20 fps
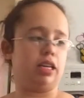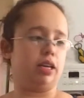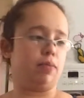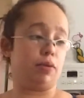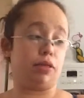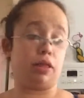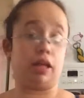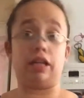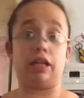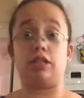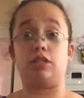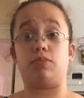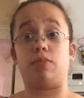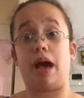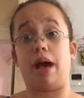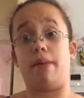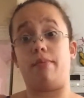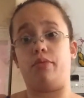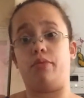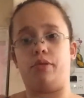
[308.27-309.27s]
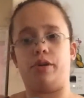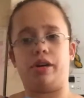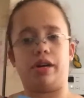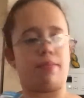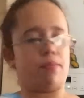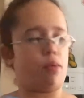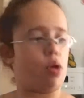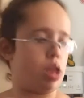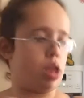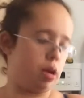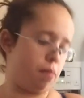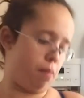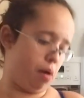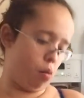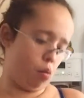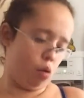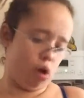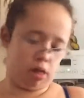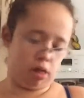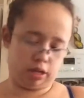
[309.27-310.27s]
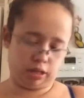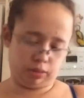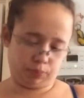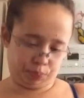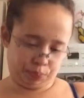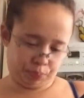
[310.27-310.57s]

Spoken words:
And that's bad boy. Putting it in my wallet.